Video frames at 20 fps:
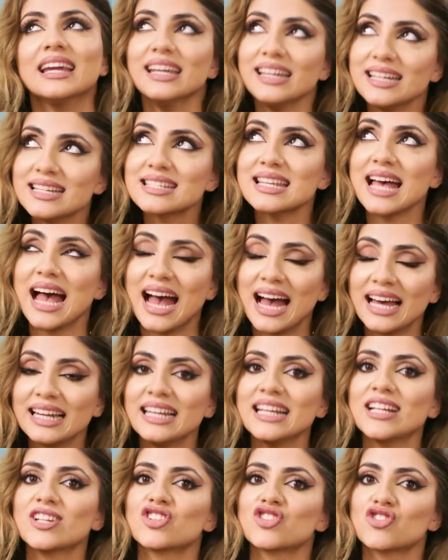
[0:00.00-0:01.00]
Is
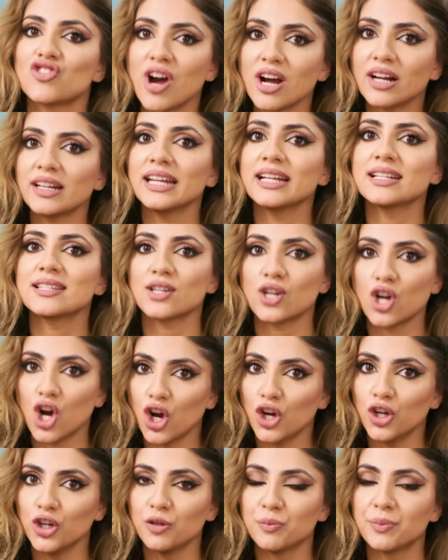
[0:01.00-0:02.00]
Alex struggling to
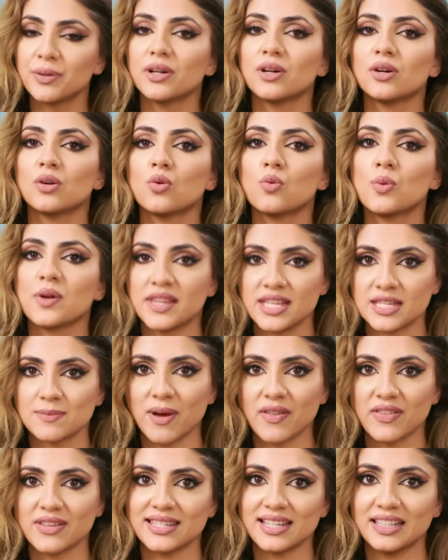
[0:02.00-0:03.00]
cope with his
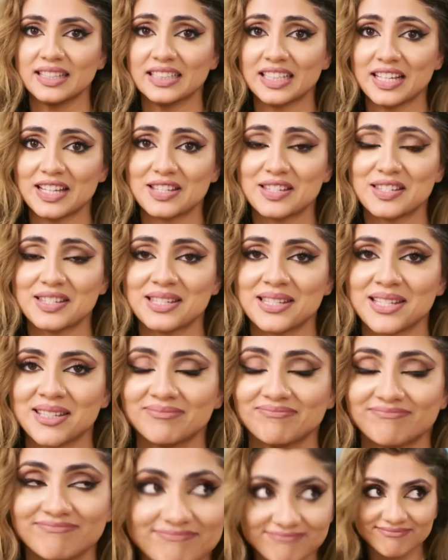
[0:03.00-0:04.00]
mother's illness?
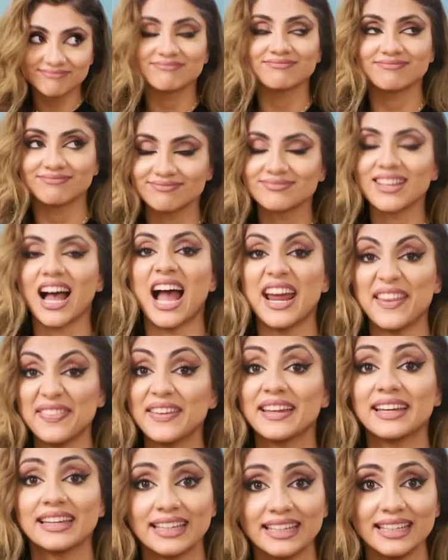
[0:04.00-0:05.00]
I
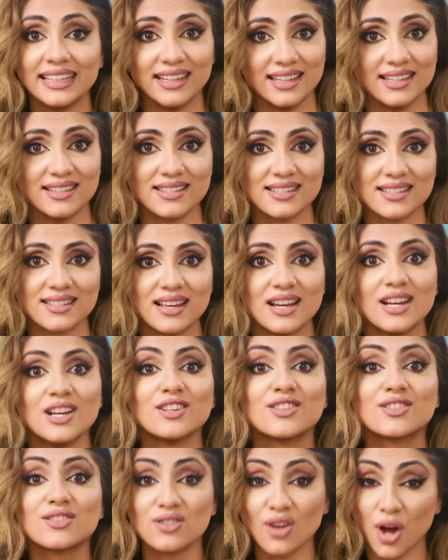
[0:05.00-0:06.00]
think he is.
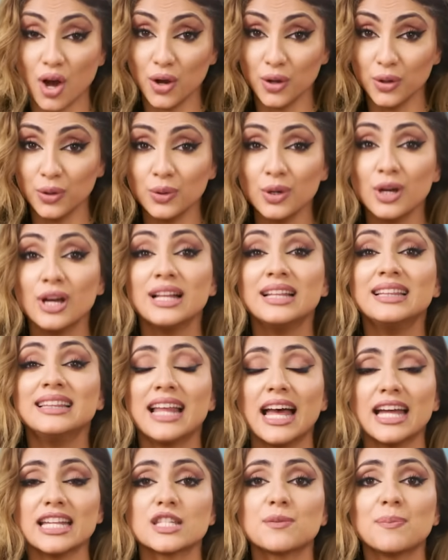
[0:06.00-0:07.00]
So
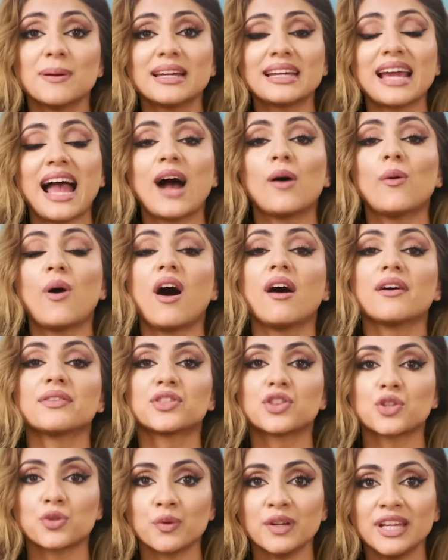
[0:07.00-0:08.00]
let's pick out our
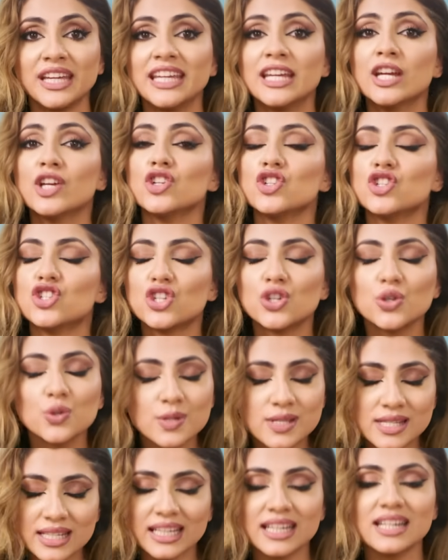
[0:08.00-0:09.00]
3
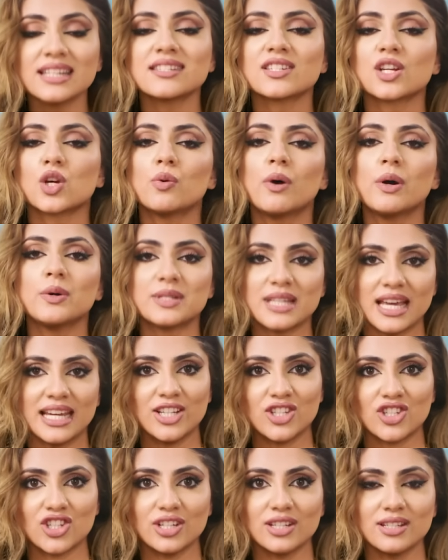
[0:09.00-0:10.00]
juiciest
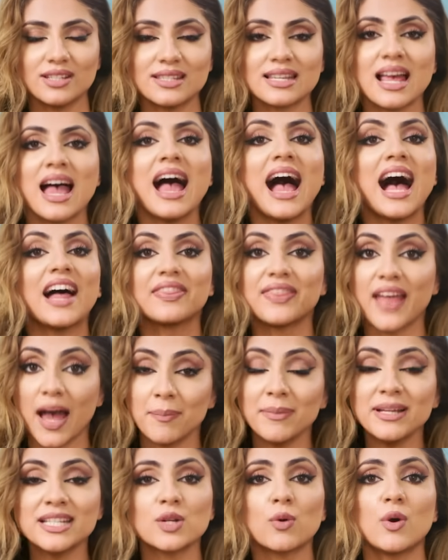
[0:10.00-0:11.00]
quotations, and that
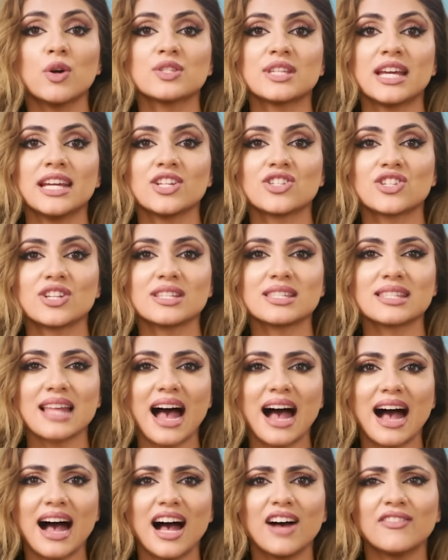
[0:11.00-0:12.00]
means quotations that
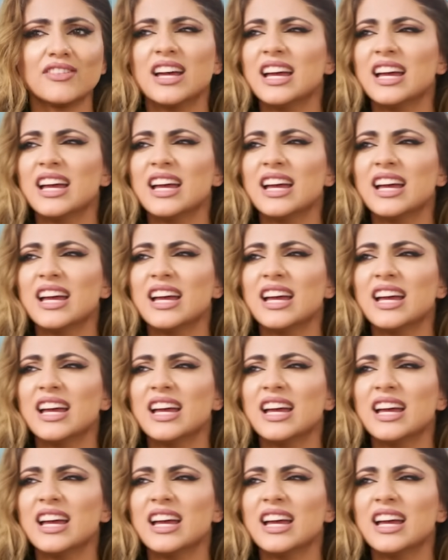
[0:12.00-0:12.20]
have